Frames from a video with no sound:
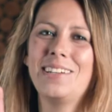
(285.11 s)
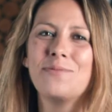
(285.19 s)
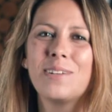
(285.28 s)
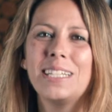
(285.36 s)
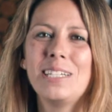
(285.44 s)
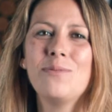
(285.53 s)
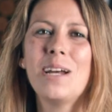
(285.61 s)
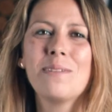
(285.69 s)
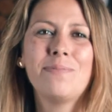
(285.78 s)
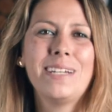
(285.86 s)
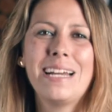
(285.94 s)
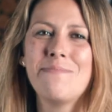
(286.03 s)
Really, mm-hmm. You want
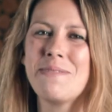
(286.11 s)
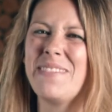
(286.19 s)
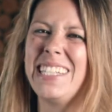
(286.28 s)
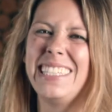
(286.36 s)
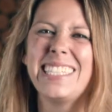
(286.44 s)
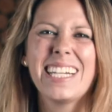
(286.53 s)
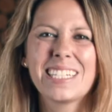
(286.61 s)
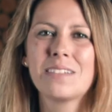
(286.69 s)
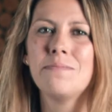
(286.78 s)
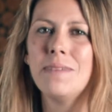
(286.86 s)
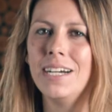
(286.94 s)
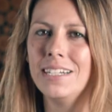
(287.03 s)
to plan maybe six
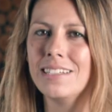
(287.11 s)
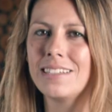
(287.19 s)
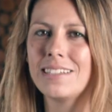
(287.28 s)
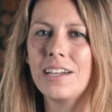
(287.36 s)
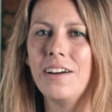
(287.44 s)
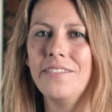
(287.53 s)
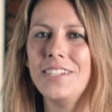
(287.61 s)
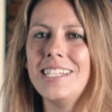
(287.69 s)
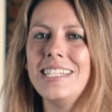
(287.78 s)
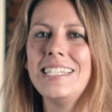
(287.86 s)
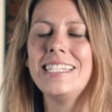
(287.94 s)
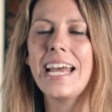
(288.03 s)
months of
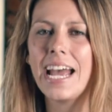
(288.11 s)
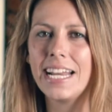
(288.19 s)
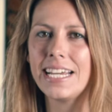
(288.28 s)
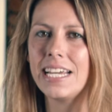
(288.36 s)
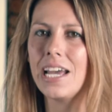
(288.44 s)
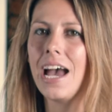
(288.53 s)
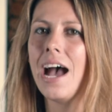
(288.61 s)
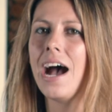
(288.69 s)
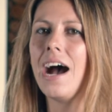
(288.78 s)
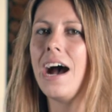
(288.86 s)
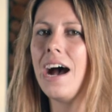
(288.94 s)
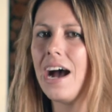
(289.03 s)
steady,
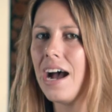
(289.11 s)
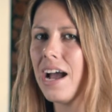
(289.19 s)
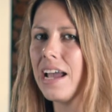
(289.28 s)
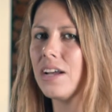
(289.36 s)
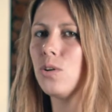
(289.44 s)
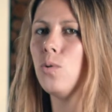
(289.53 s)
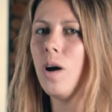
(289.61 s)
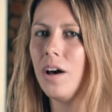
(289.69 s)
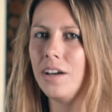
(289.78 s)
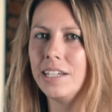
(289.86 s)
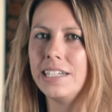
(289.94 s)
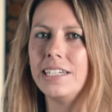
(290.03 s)
high
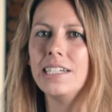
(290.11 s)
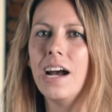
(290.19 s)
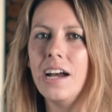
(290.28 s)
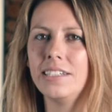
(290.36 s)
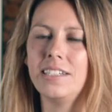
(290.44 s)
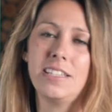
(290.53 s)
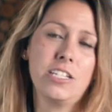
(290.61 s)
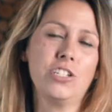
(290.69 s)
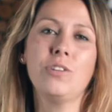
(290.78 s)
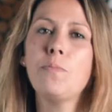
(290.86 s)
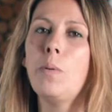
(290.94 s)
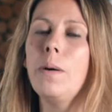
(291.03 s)
quality content that
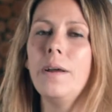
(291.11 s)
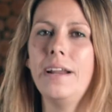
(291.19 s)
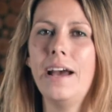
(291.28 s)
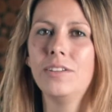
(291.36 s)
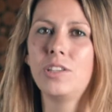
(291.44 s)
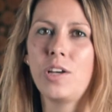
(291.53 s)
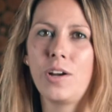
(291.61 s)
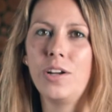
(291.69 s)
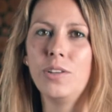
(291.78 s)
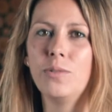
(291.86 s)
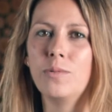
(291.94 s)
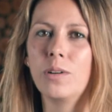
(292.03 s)
you're putting out there
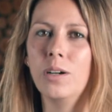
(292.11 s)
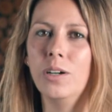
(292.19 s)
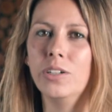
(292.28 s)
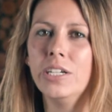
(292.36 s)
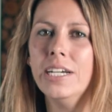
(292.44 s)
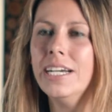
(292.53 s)
in the world.